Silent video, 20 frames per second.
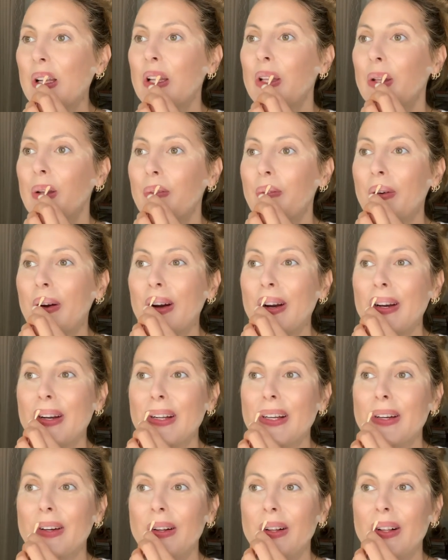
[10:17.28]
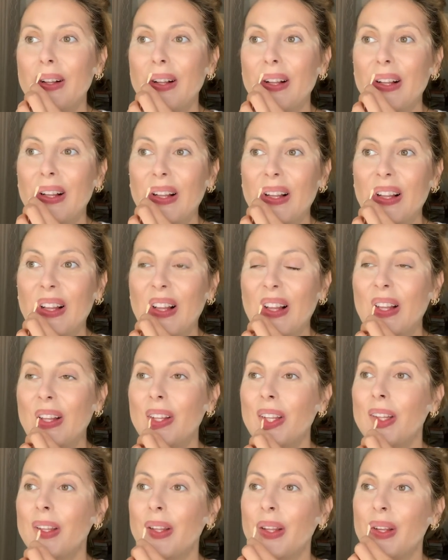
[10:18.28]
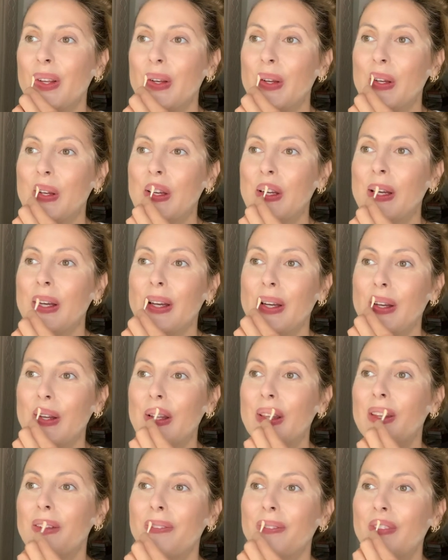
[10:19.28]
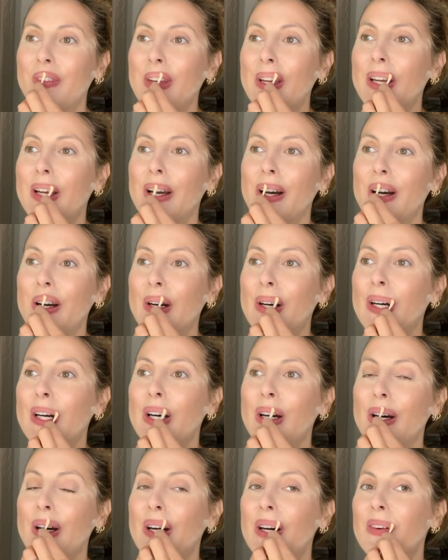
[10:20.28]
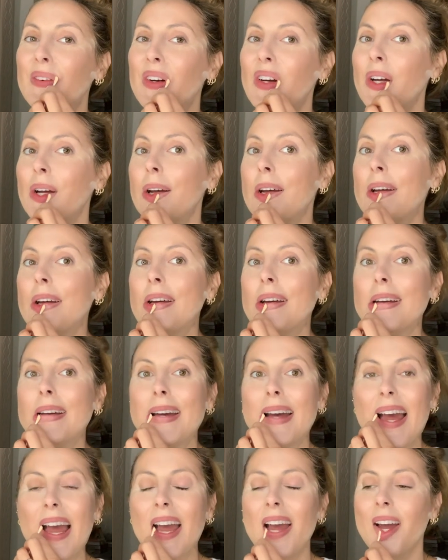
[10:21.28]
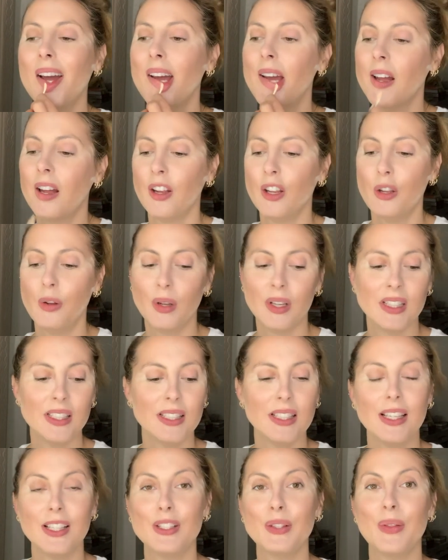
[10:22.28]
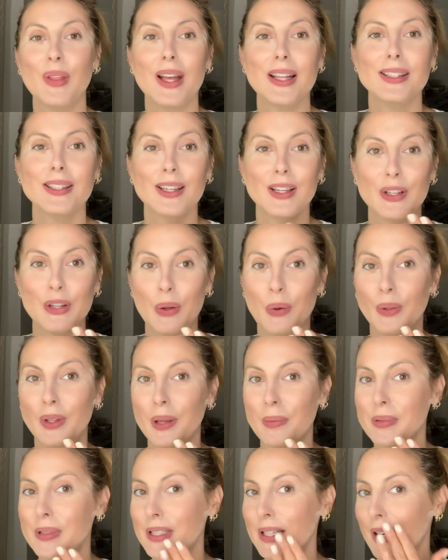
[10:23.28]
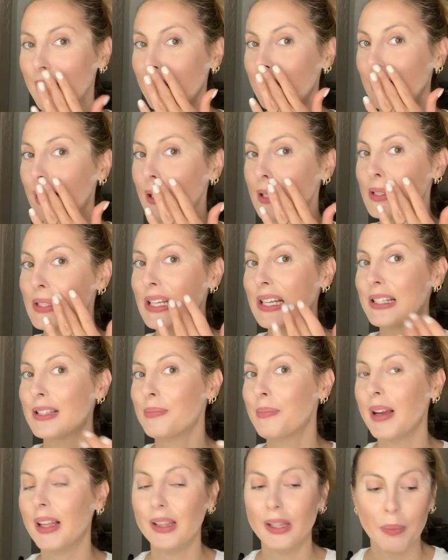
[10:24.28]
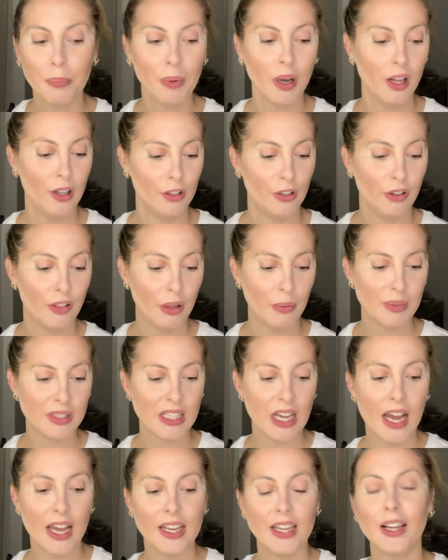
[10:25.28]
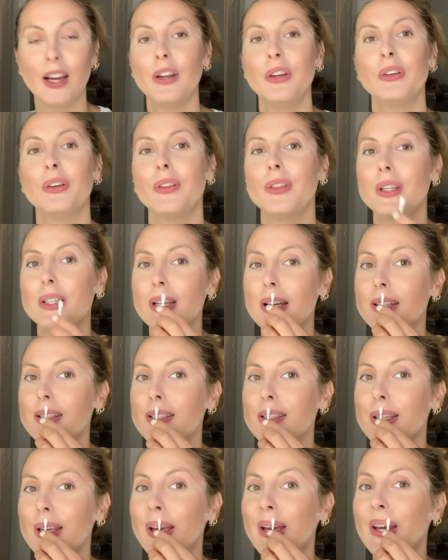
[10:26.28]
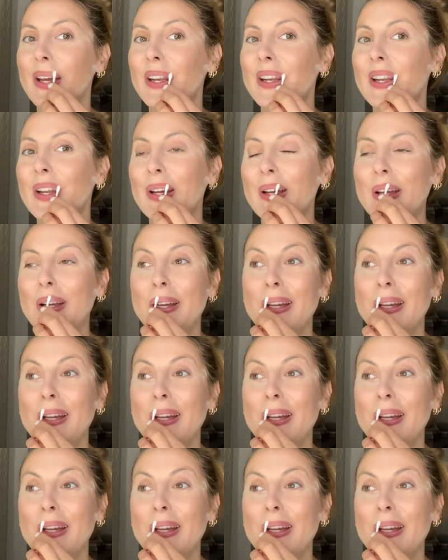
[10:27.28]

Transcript: the particles and the makeup. You can see, so that's like no lipstick. That is just my lip color that was hiding under the dead skin